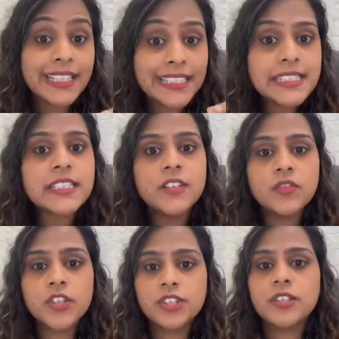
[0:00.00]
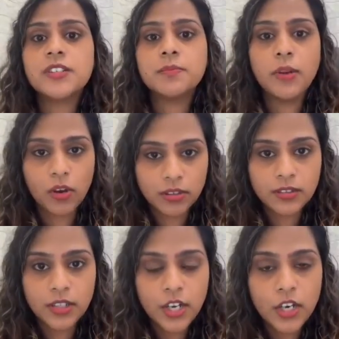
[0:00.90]
this conversion is
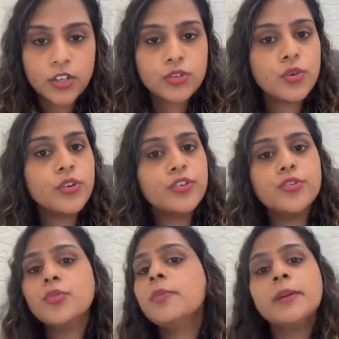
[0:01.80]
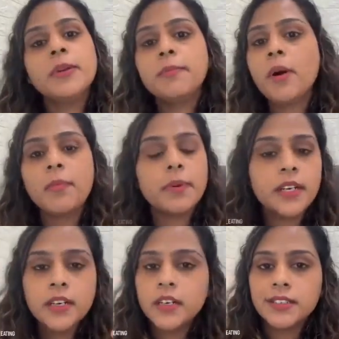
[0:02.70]
blocked. So, you may be
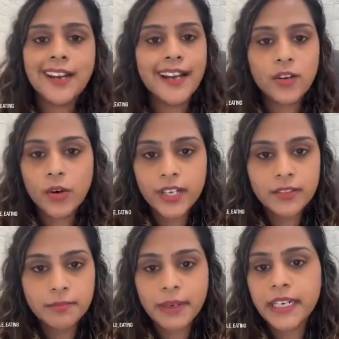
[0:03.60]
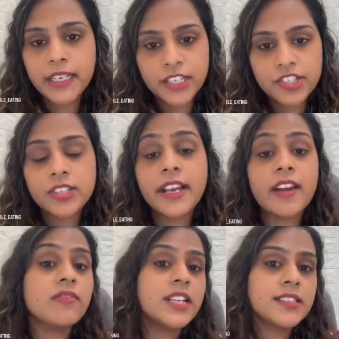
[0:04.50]
popping a thyroid medication
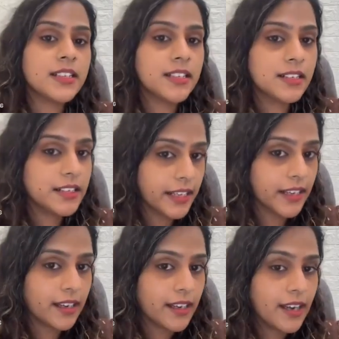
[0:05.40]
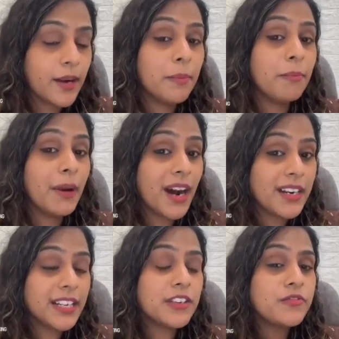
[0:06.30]
every single day.
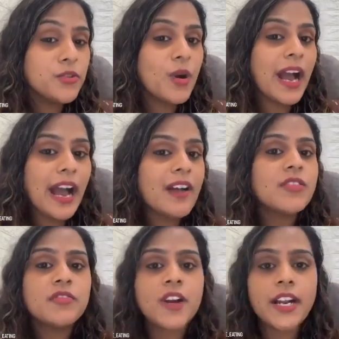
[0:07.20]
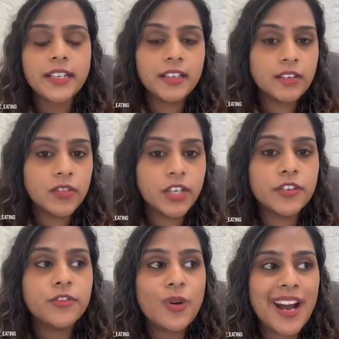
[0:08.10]
But if you have a fatty liver,
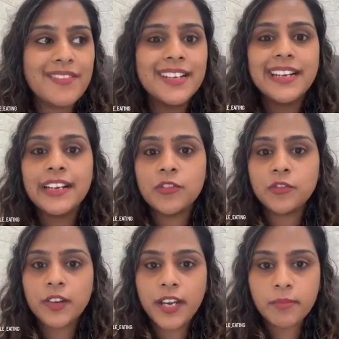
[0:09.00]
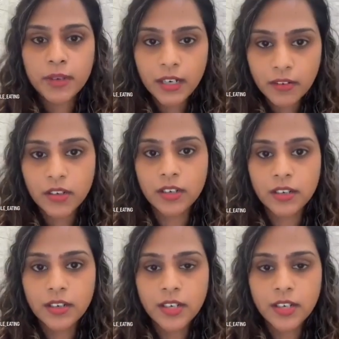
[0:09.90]
if you have an inflamed liver,